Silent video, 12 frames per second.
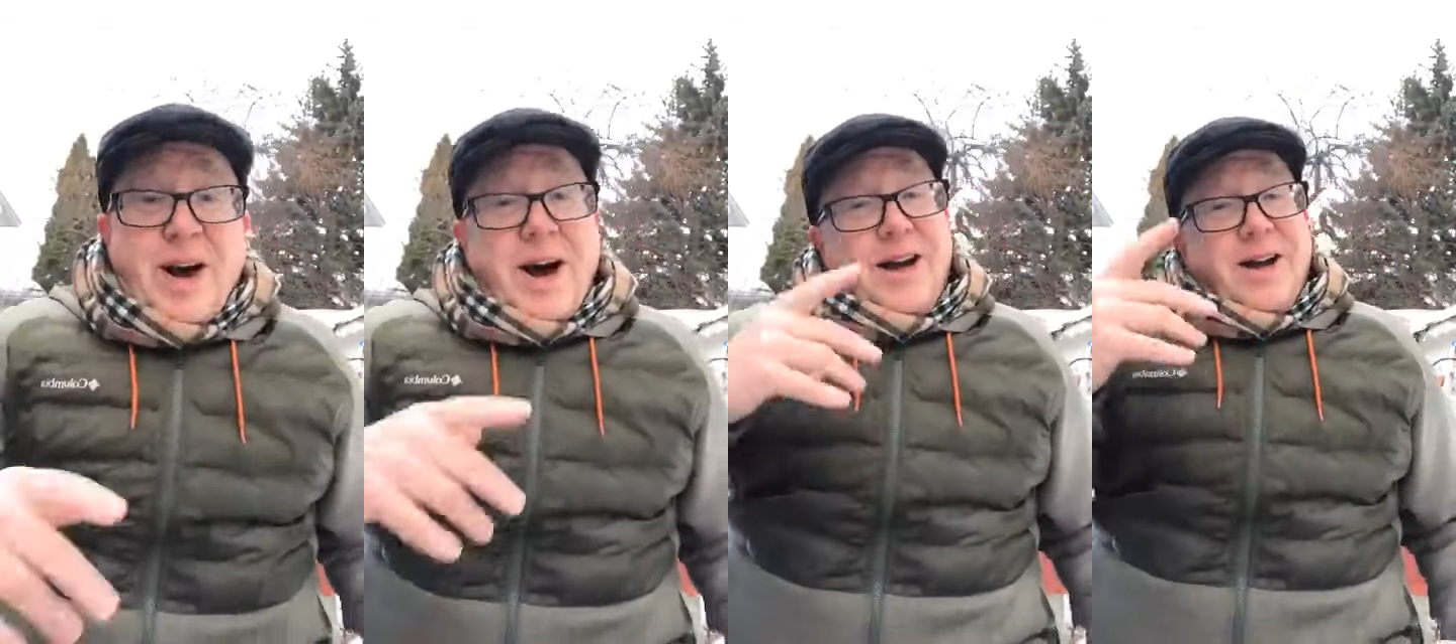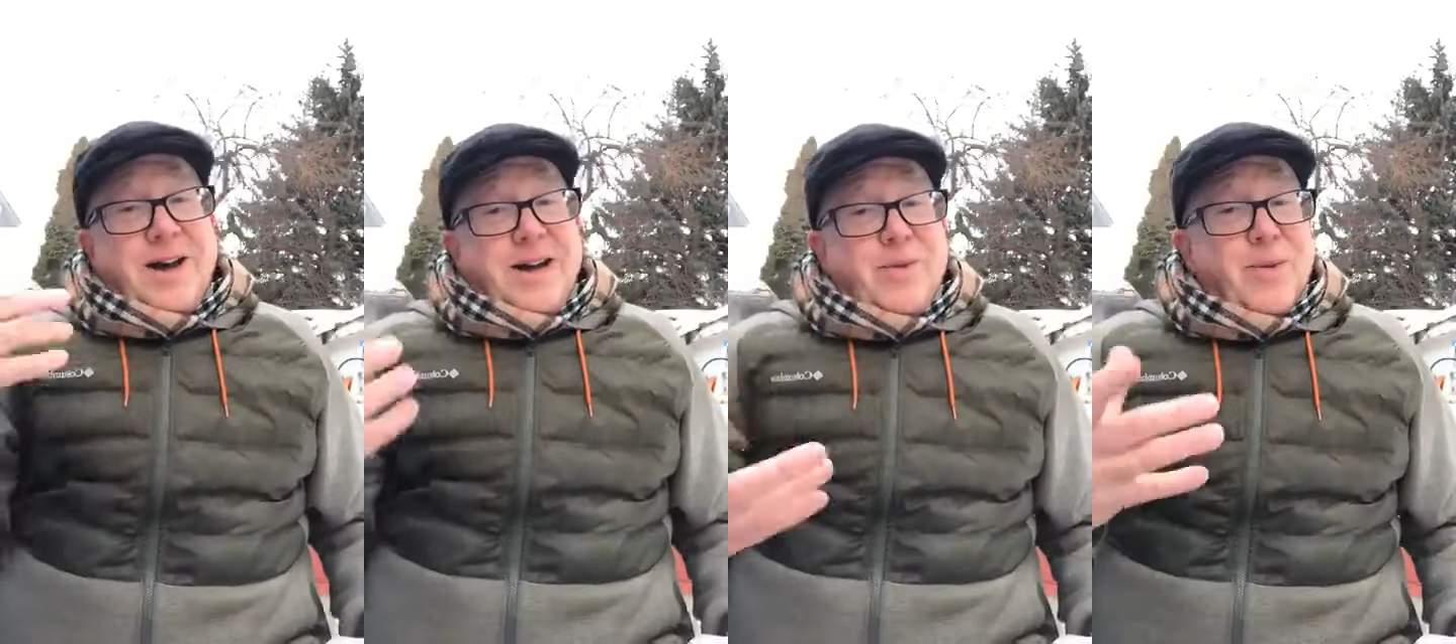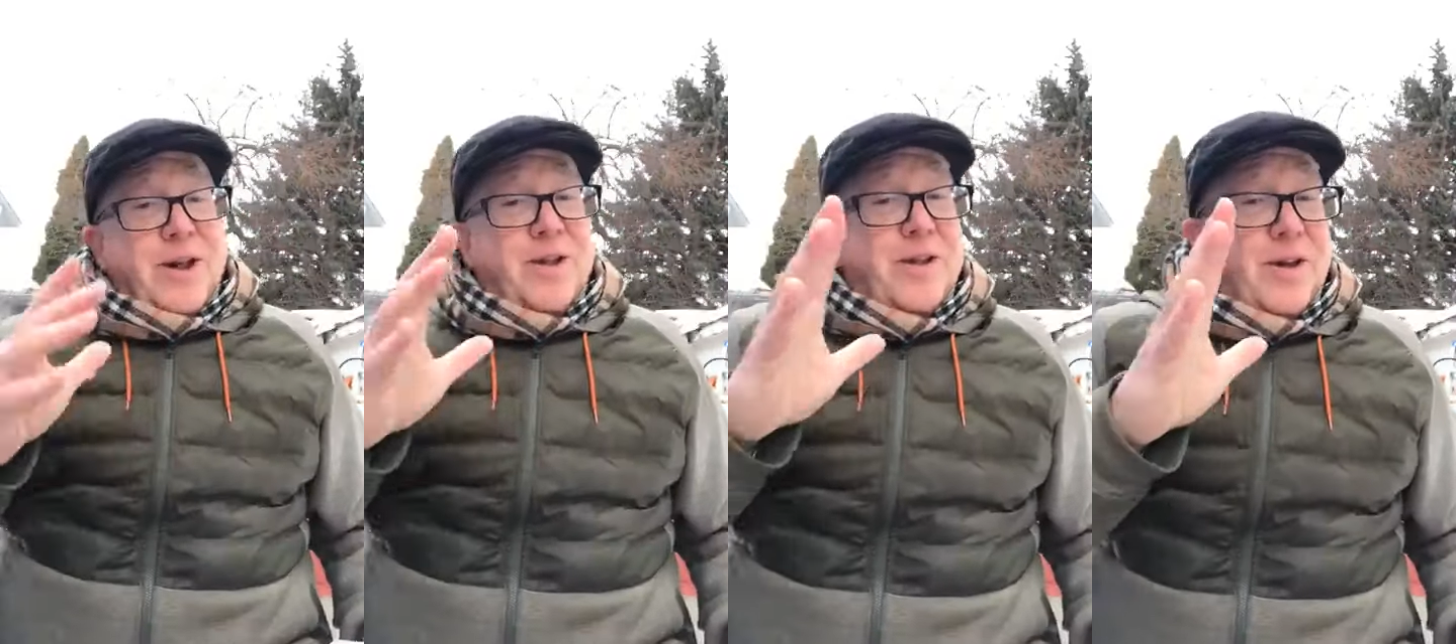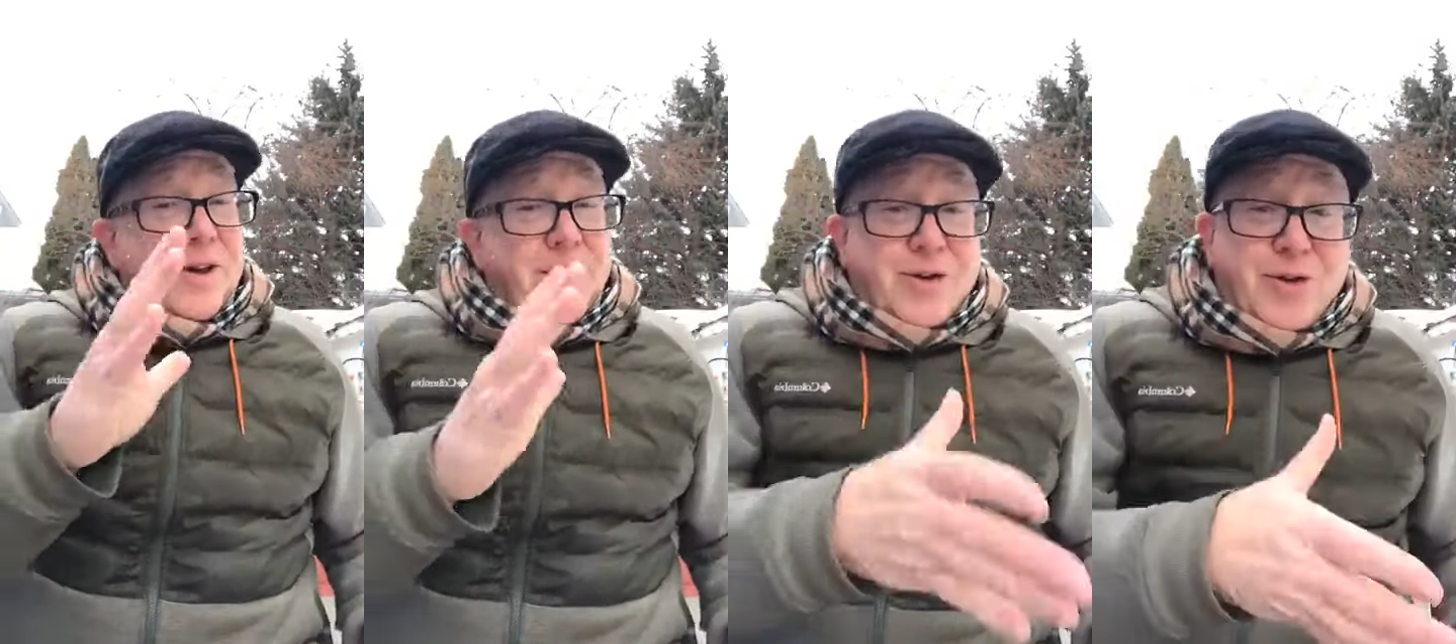I ended with
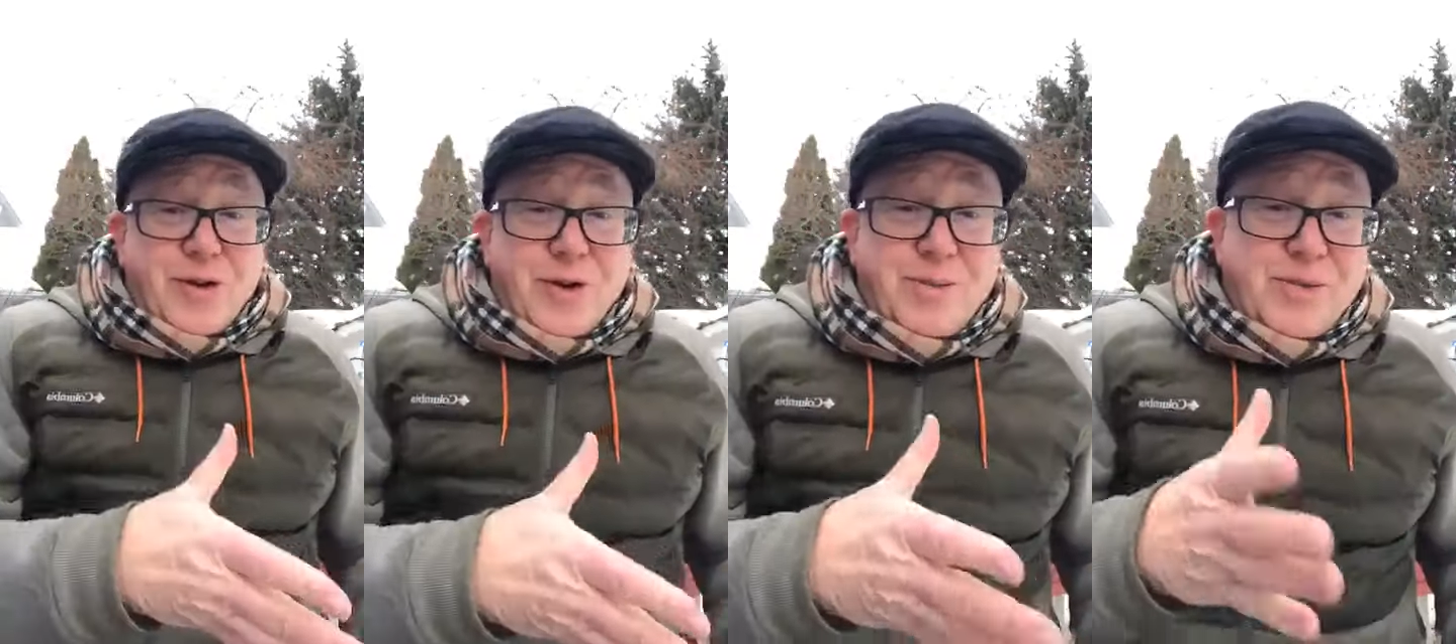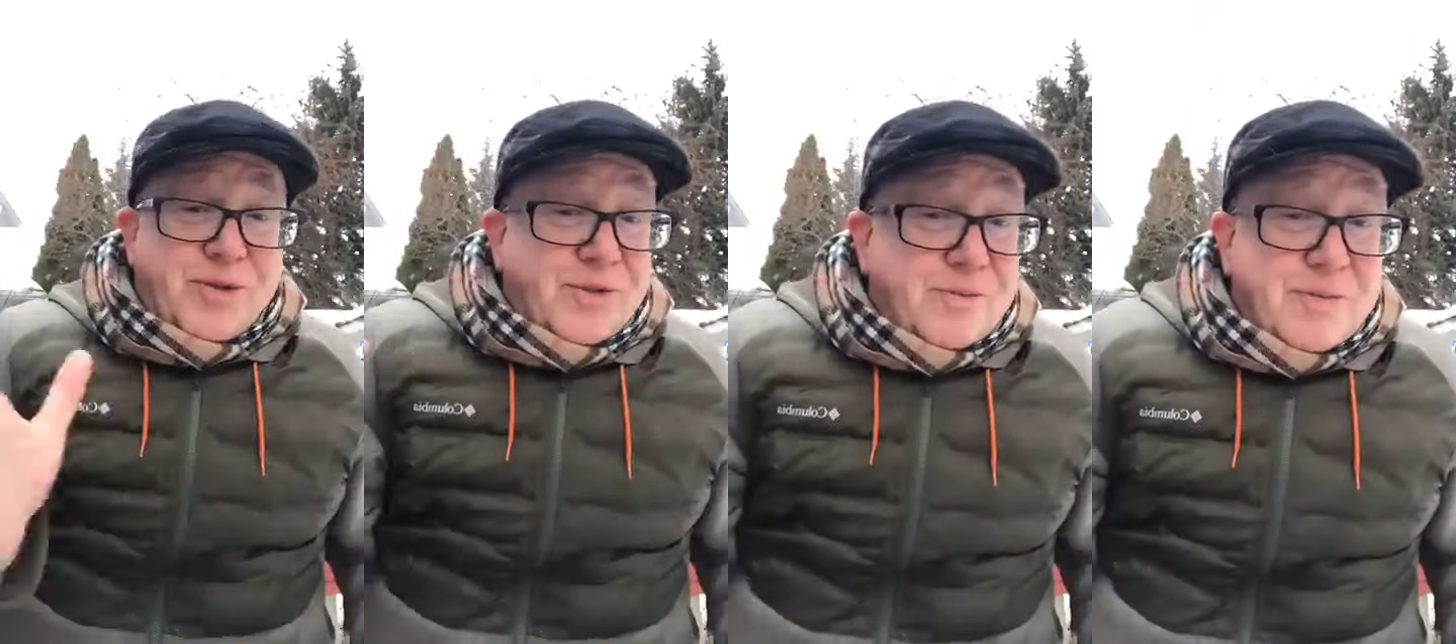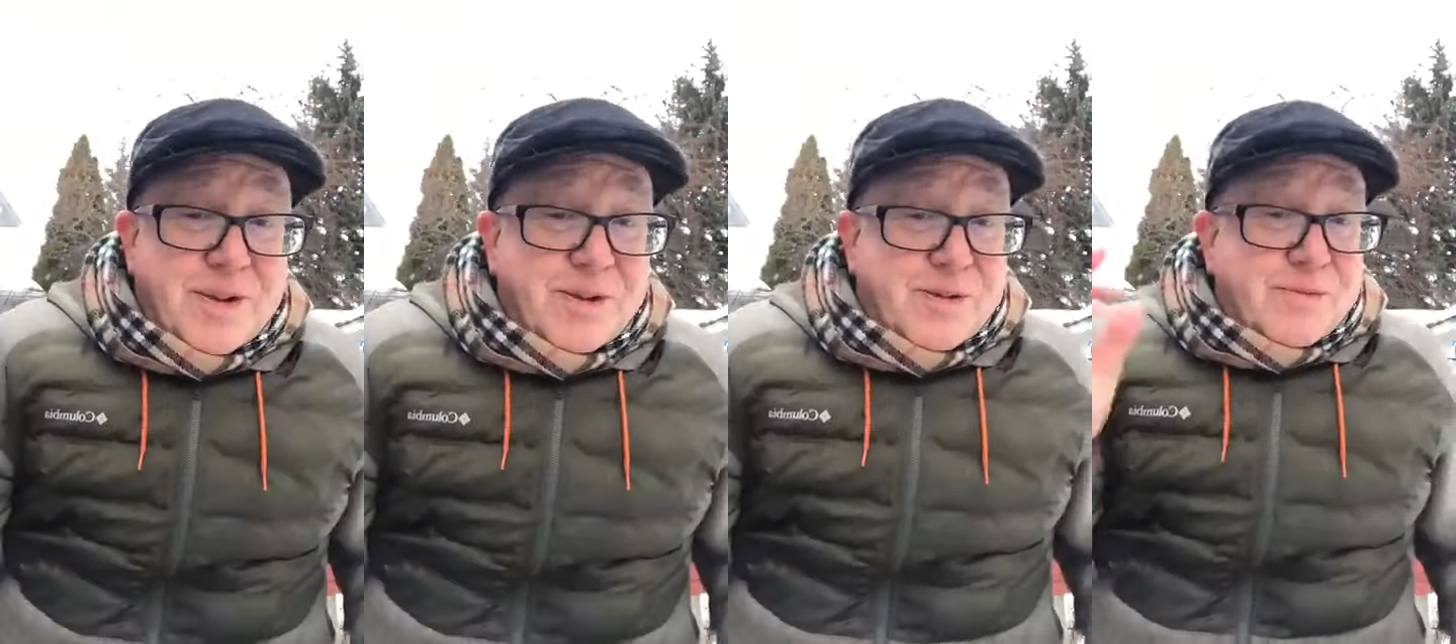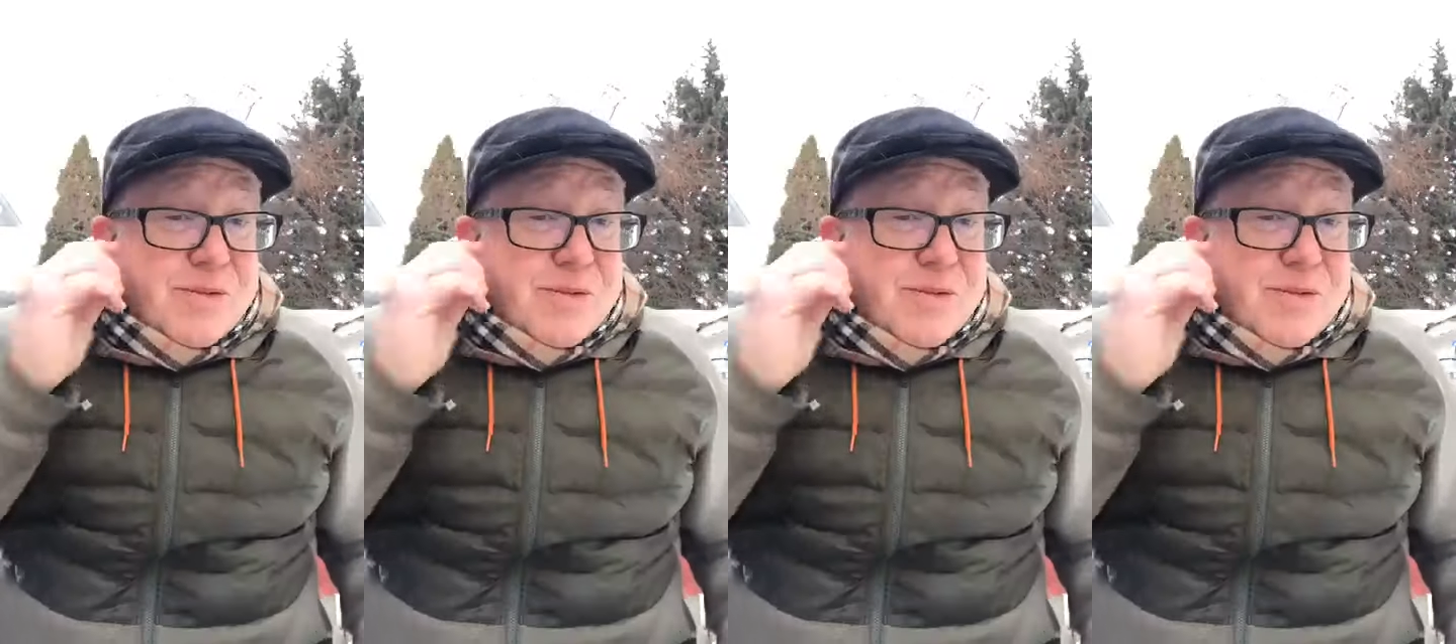a terms that,